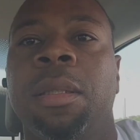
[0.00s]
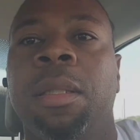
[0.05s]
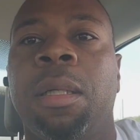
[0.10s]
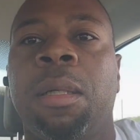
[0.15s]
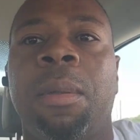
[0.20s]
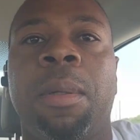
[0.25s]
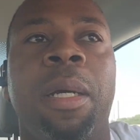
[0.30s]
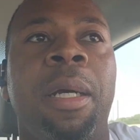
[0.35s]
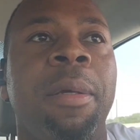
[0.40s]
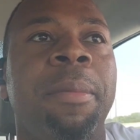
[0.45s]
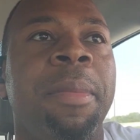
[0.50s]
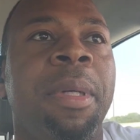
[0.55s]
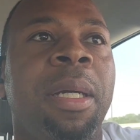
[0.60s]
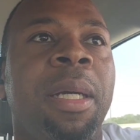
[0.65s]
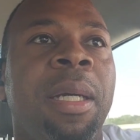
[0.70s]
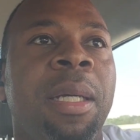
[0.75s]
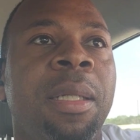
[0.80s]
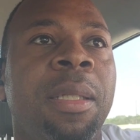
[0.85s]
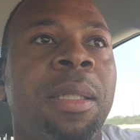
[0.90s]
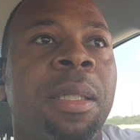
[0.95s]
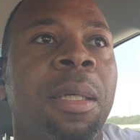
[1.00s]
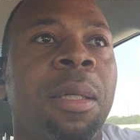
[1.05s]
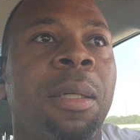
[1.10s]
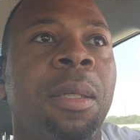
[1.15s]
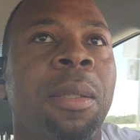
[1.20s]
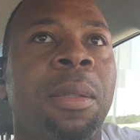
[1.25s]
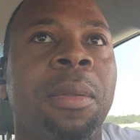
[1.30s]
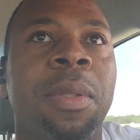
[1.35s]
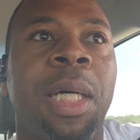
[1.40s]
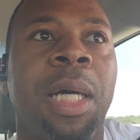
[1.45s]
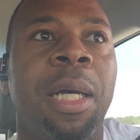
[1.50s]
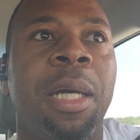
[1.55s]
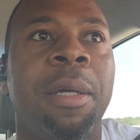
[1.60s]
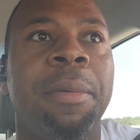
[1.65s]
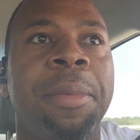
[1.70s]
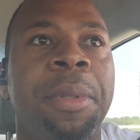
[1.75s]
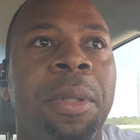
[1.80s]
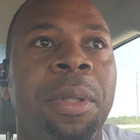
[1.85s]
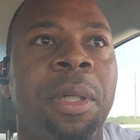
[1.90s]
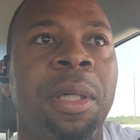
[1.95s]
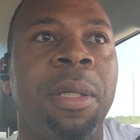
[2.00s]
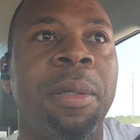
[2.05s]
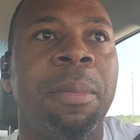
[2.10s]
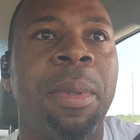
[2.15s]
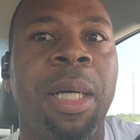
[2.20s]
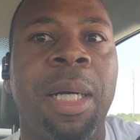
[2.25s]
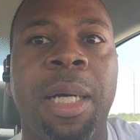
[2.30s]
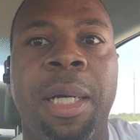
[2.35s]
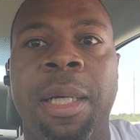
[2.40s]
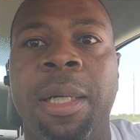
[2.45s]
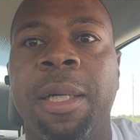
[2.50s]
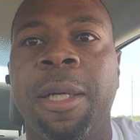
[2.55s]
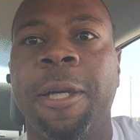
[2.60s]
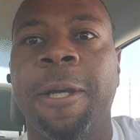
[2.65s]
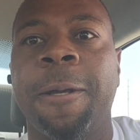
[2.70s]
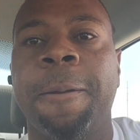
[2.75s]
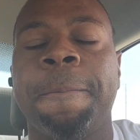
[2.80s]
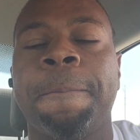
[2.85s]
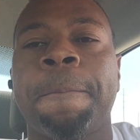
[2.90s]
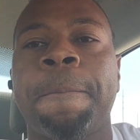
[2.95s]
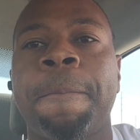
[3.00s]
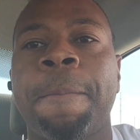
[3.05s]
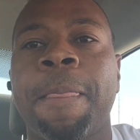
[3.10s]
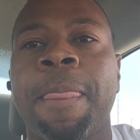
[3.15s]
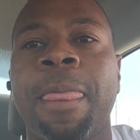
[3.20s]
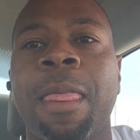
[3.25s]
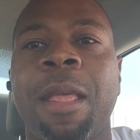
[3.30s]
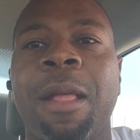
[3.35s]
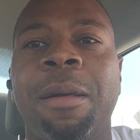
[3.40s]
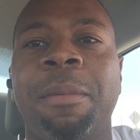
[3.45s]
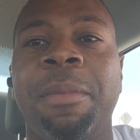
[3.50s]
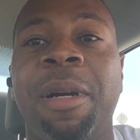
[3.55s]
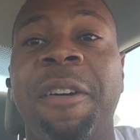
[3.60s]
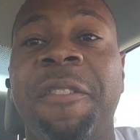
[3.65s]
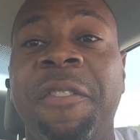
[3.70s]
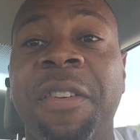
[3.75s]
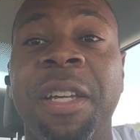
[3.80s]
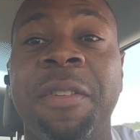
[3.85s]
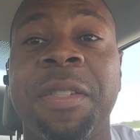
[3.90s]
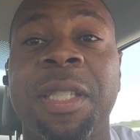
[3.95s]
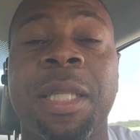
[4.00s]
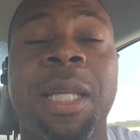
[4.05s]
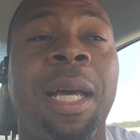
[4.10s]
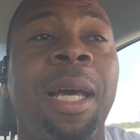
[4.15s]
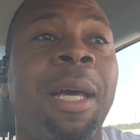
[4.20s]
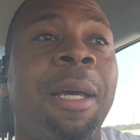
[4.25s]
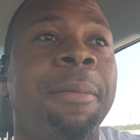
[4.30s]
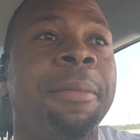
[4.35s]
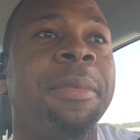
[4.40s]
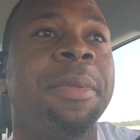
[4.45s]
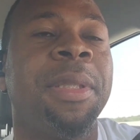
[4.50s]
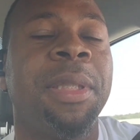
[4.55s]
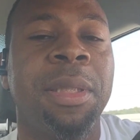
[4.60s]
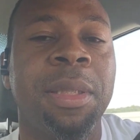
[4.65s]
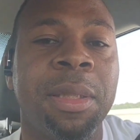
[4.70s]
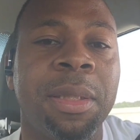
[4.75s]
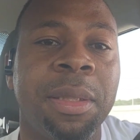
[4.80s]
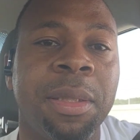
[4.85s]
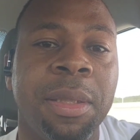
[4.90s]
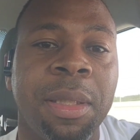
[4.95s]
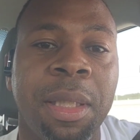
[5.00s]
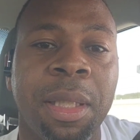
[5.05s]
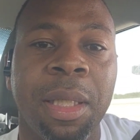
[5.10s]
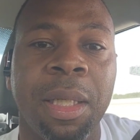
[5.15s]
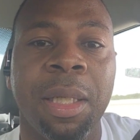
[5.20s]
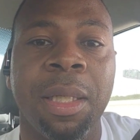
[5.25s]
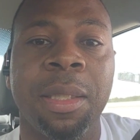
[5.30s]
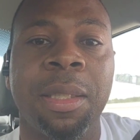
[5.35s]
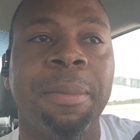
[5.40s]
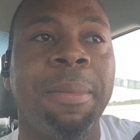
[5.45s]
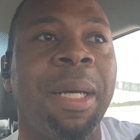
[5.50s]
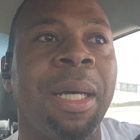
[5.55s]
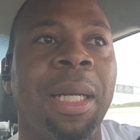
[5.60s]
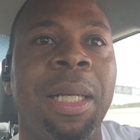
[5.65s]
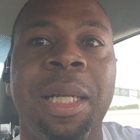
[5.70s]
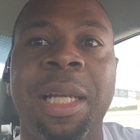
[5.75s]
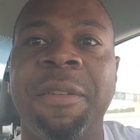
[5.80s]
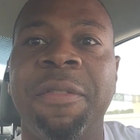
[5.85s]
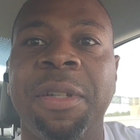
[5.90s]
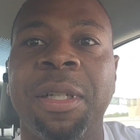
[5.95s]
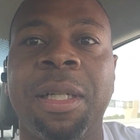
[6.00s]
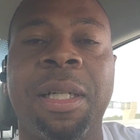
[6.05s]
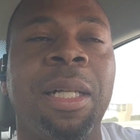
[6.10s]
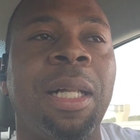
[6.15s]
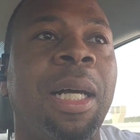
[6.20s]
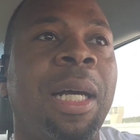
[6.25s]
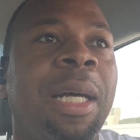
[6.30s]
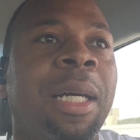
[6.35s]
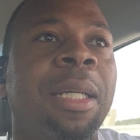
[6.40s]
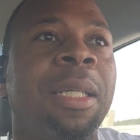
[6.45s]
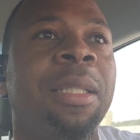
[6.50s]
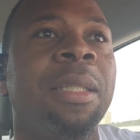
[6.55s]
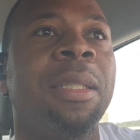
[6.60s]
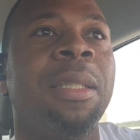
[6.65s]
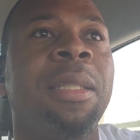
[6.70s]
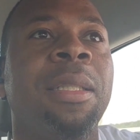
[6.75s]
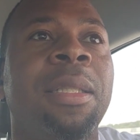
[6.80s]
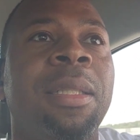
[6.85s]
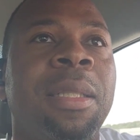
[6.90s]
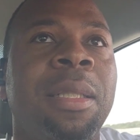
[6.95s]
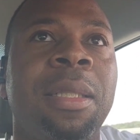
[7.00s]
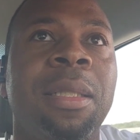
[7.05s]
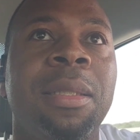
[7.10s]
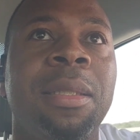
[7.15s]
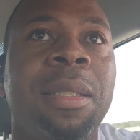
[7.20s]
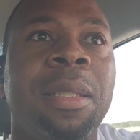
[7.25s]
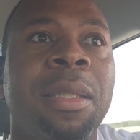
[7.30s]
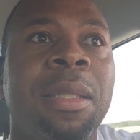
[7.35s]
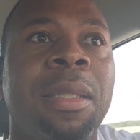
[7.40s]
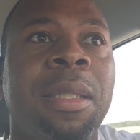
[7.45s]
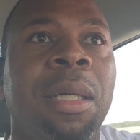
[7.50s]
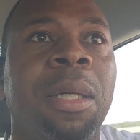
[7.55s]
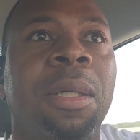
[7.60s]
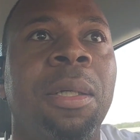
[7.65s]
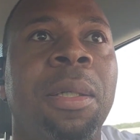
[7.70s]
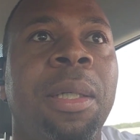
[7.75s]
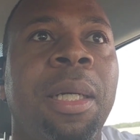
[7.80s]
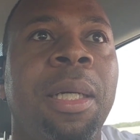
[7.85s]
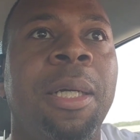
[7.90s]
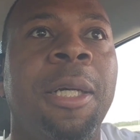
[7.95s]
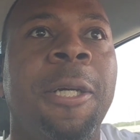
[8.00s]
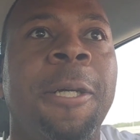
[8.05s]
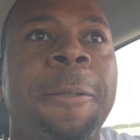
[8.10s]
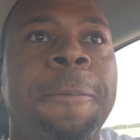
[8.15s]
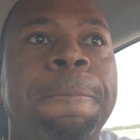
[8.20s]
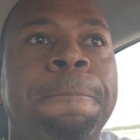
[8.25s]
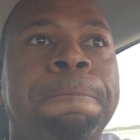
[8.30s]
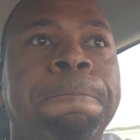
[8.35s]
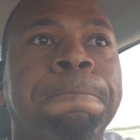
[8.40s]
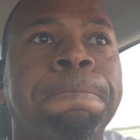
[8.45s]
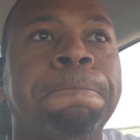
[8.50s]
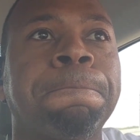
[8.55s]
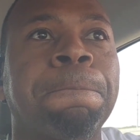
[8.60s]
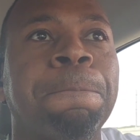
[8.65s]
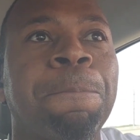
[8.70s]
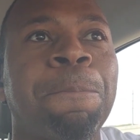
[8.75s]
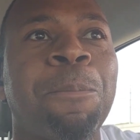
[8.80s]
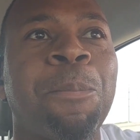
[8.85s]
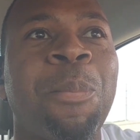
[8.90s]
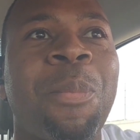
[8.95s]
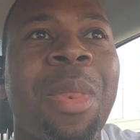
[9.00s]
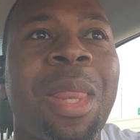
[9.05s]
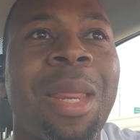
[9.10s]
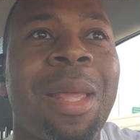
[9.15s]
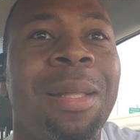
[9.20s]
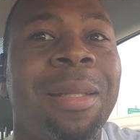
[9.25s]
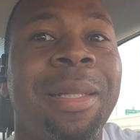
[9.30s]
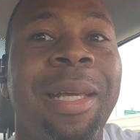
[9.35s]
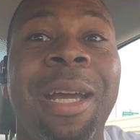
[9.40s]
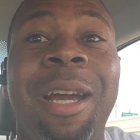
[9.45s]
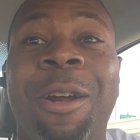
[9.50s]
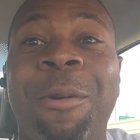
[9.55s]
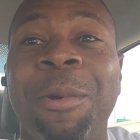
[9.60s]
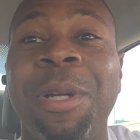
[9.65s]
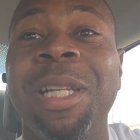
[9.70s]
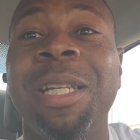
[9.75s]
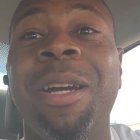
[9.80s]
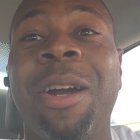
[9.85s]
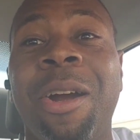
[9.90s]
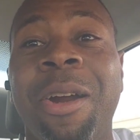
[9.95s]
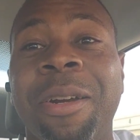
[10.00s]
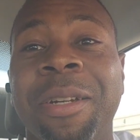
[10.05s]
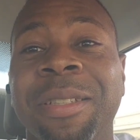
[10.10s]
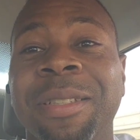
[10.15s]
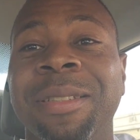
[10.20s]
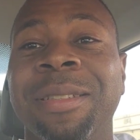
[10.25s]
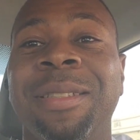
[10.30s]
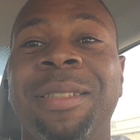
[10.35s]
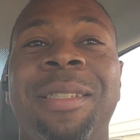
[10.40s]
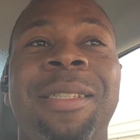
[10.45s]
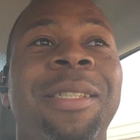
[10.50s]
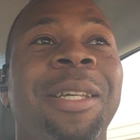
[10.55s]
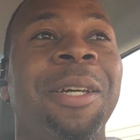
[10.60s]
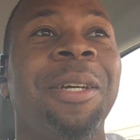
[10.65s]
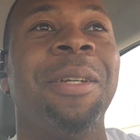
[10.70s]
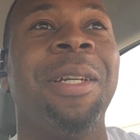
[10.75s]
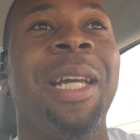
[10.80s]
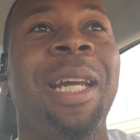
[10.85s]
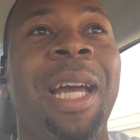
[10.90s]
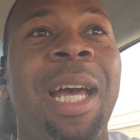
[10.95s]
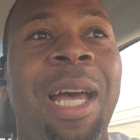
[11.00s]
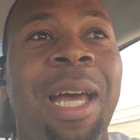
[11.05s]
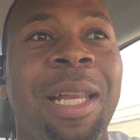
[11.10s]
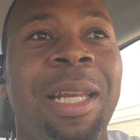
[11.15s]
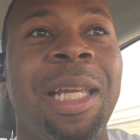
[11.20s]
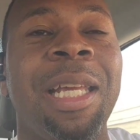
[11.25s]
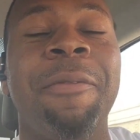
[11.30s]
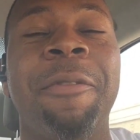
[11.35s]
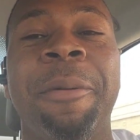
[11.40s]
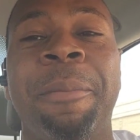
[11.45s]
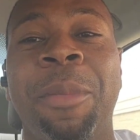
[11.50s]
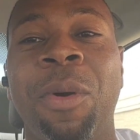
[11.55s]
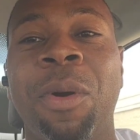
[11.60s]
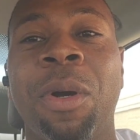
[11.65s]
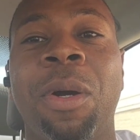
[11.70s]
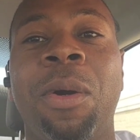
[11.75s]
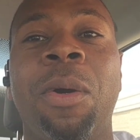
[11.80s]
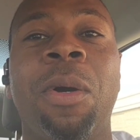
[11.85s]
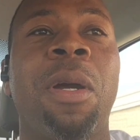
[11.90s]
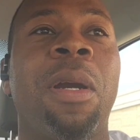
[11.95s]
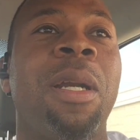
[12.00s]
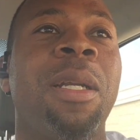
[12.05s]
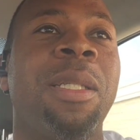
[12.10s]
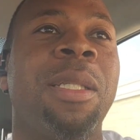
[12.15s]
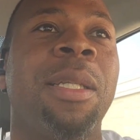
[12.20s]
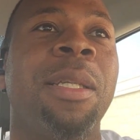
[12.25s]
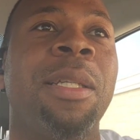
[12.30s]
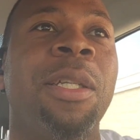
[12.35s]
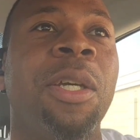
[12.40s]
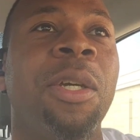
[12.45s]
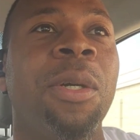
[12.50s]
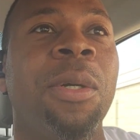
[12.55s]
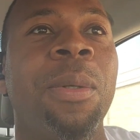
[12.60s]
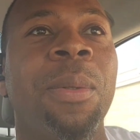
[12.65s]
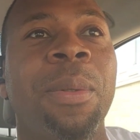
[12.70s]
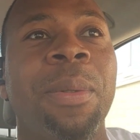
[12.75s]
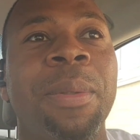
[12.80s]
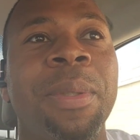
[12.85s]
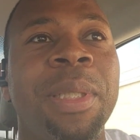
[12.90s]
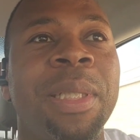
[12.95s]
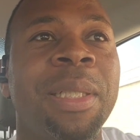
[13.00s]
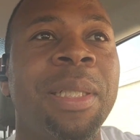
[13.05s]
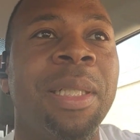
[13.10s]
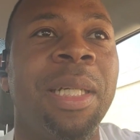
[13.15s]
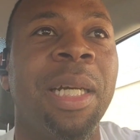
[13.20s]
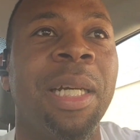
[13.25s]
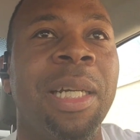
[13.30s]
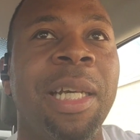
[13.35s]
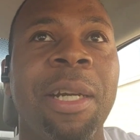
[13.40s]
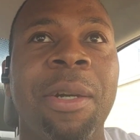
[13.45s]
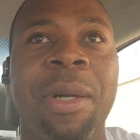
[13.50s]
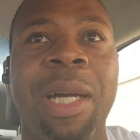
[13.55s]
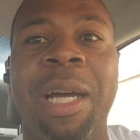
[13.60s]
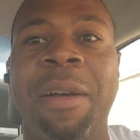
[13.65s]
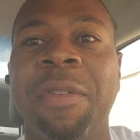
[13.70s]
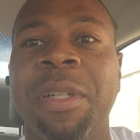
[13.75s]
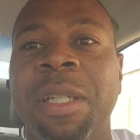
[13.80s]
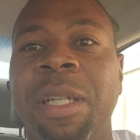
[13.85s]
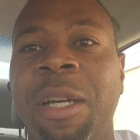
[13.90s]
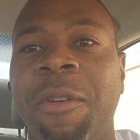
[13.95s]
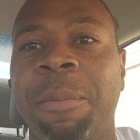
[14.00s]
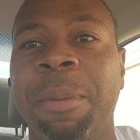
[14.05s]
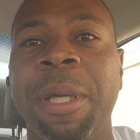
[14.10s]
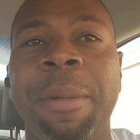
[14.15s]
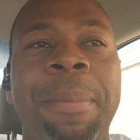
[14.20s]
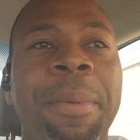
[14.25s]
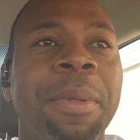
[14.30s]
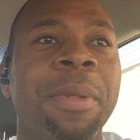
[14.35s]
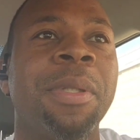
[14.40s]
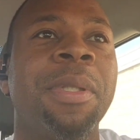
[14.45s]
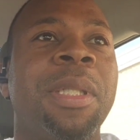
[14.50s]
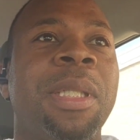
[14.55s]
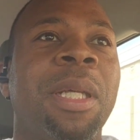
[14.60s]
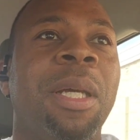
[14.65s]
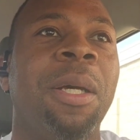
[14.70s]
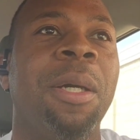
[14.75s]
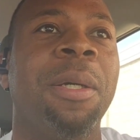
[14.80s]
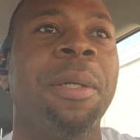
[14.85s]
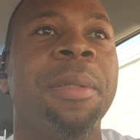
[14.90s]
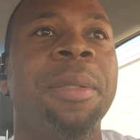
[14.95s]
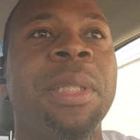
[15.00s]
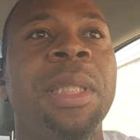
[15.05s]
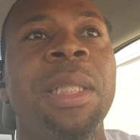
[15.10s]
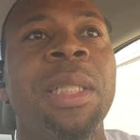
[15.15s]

All right, man. So I am on my uh, my fifth stop. Uh, it's about 11 o'clock. So um, they are really hurt. So they got even more orders to do, and they don't have enough people. So